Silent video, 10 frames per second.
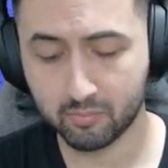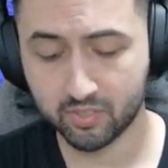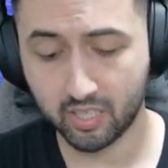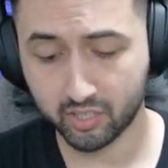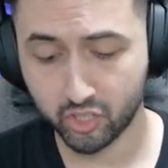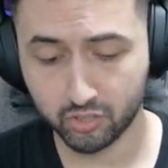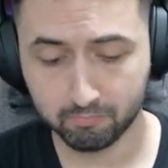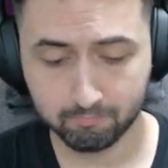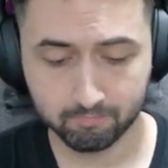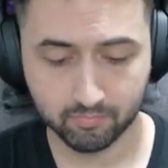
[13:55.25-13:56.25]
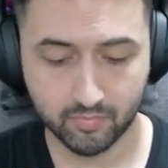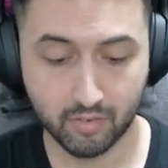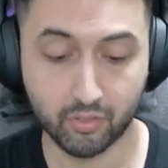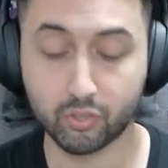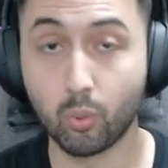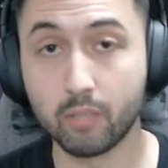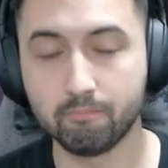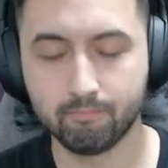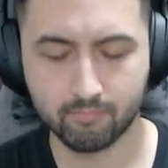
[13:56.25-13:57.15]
section, the first one.